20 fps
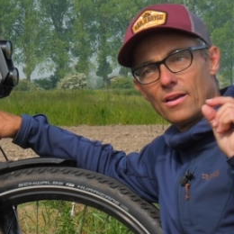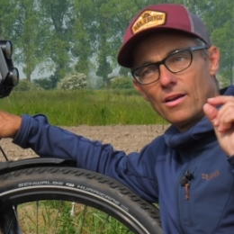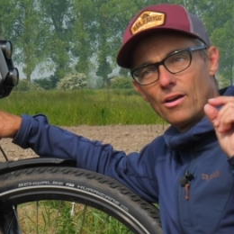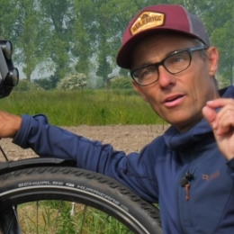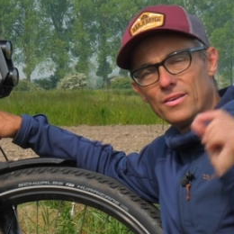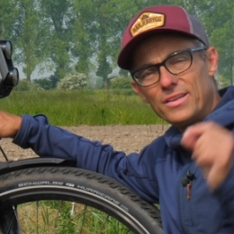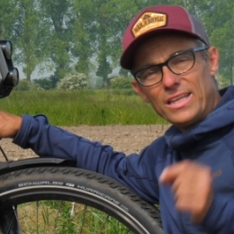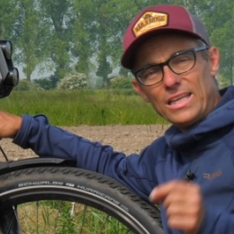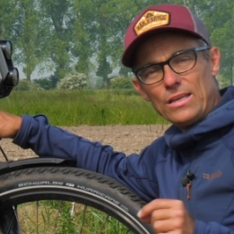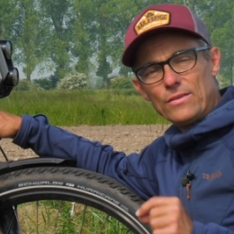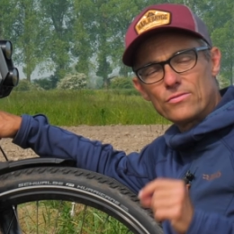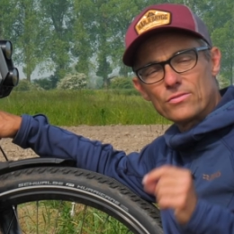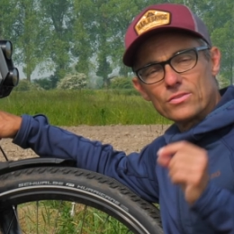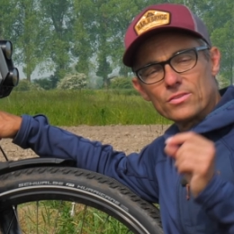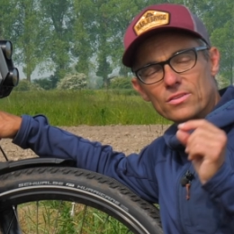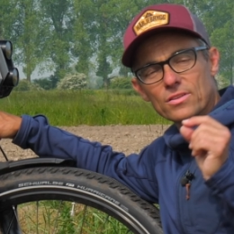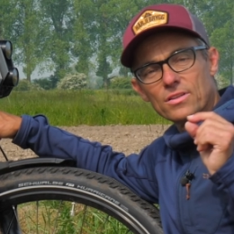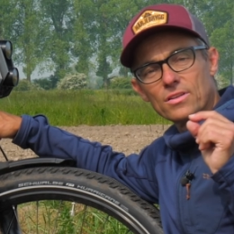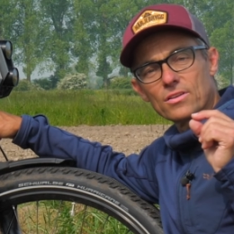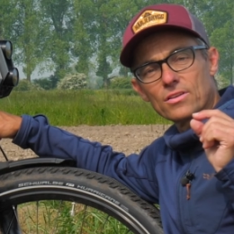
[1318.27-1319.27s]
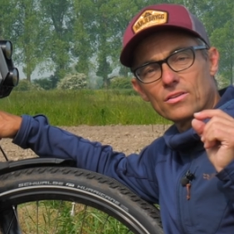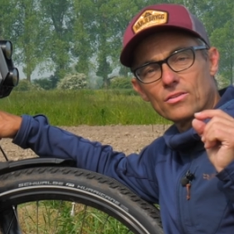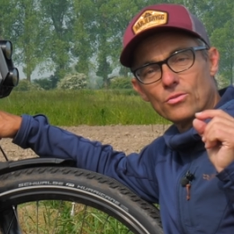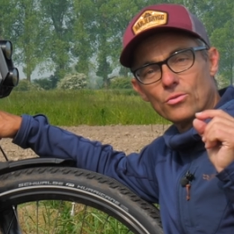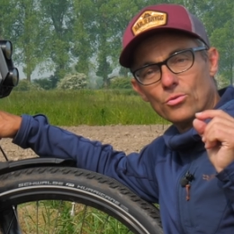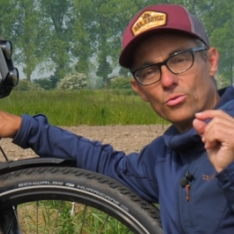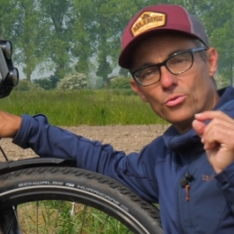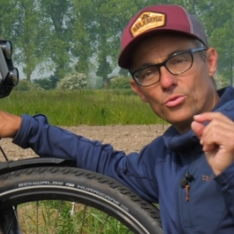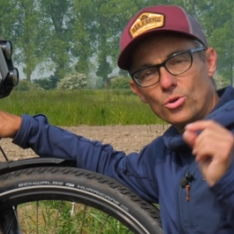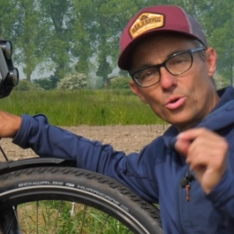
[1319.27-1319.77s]
uneven
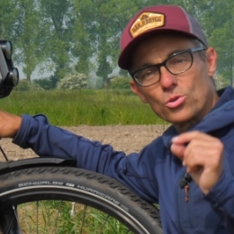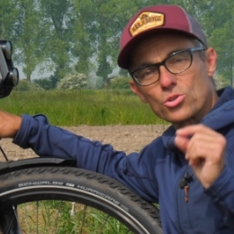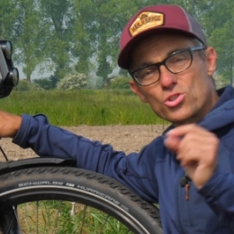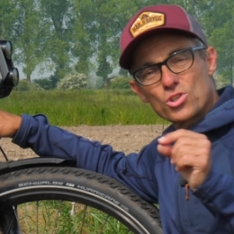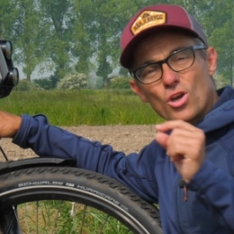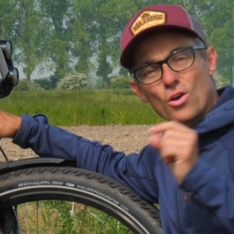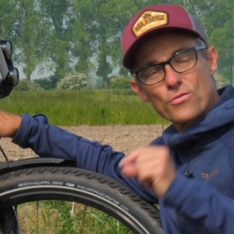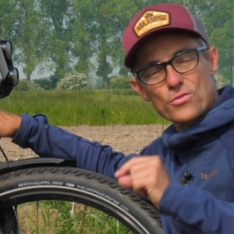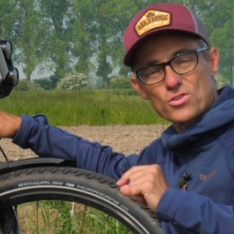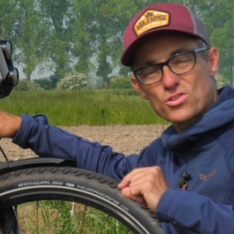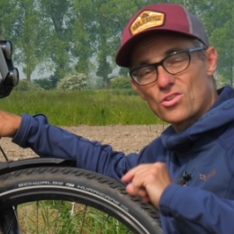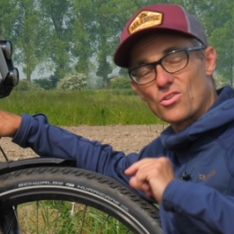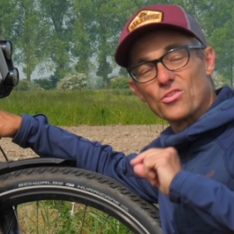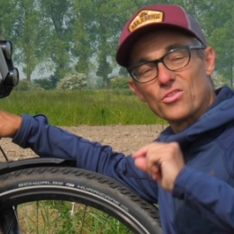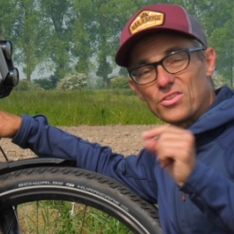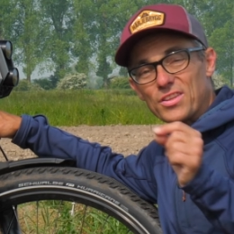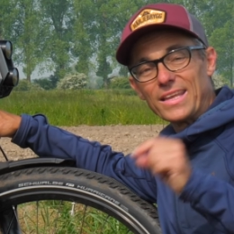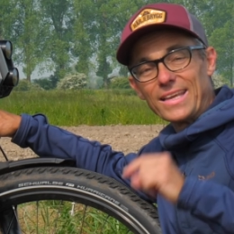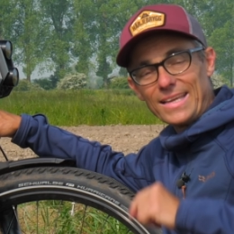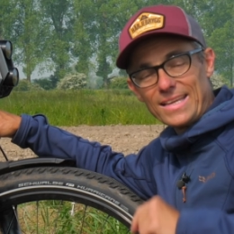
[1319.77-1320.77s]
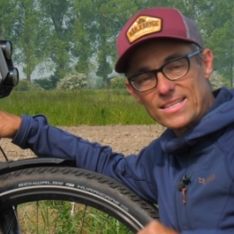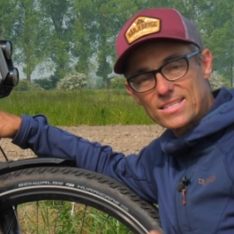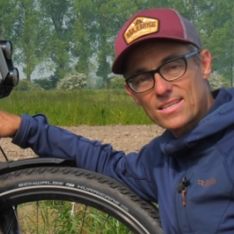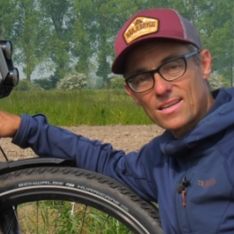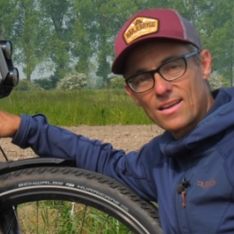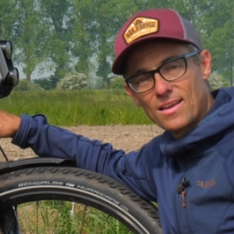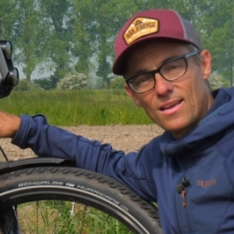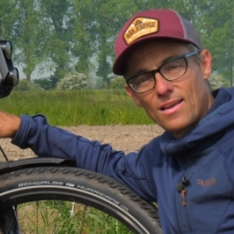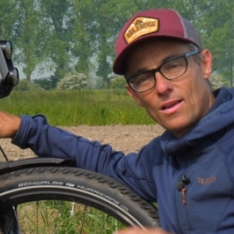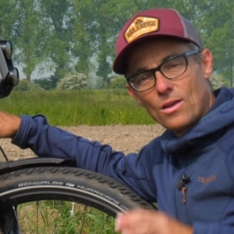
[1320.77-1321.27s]
road surface thingies
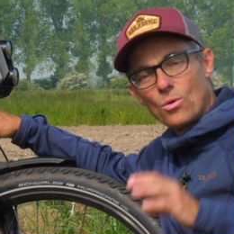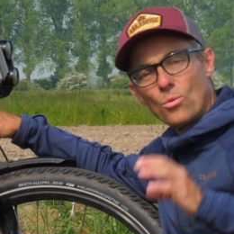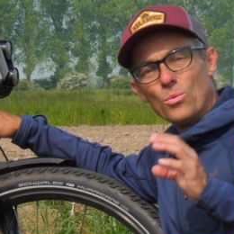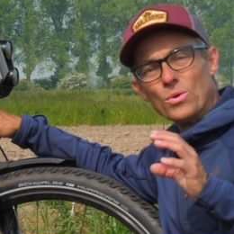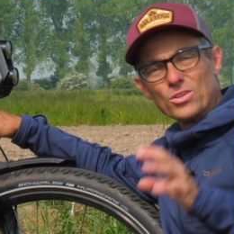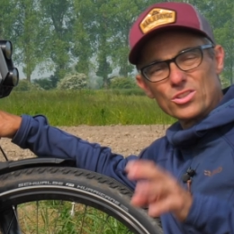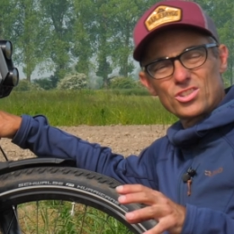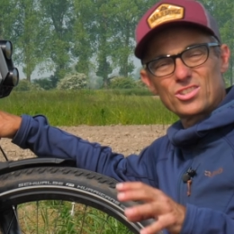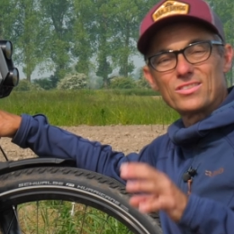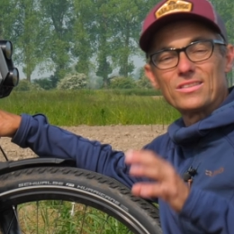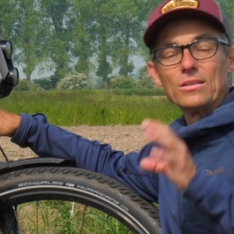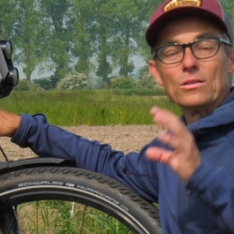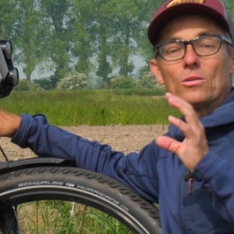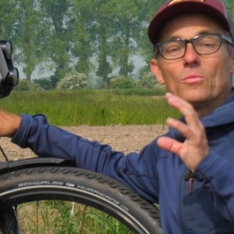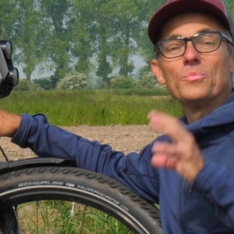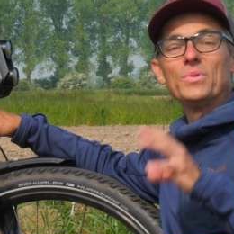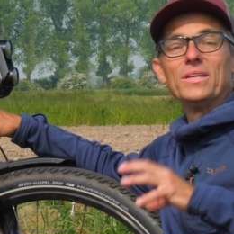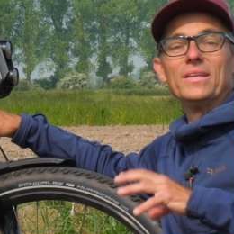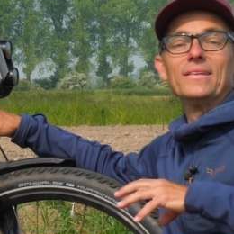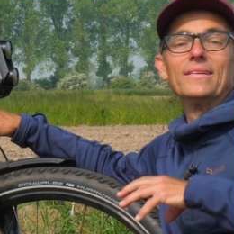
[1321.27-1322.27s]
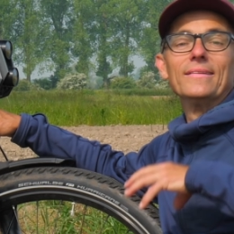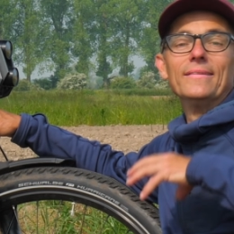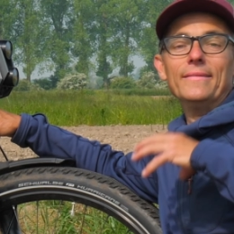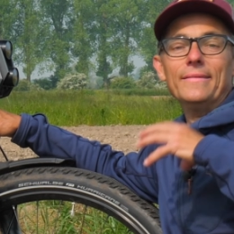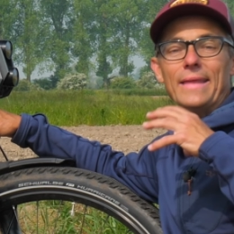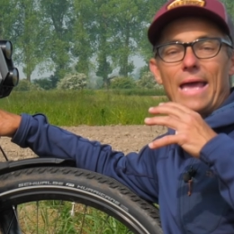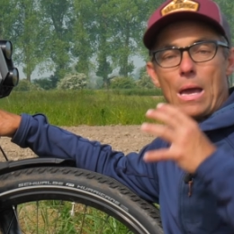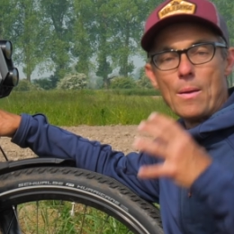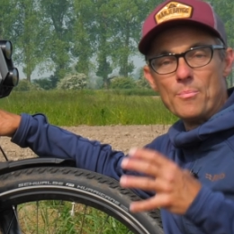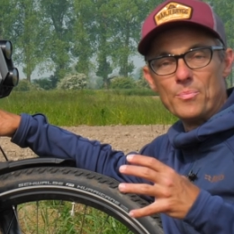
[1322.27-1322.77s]
will still be
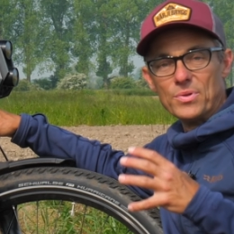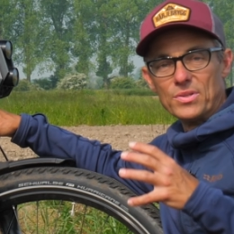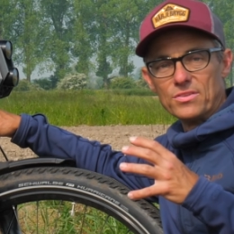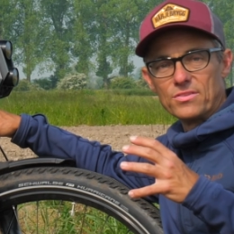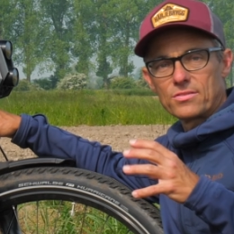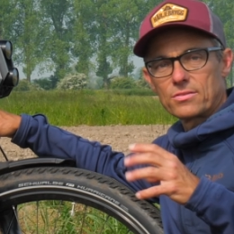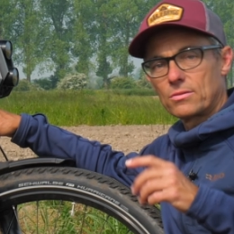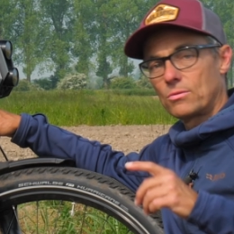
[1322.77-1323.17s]
dampened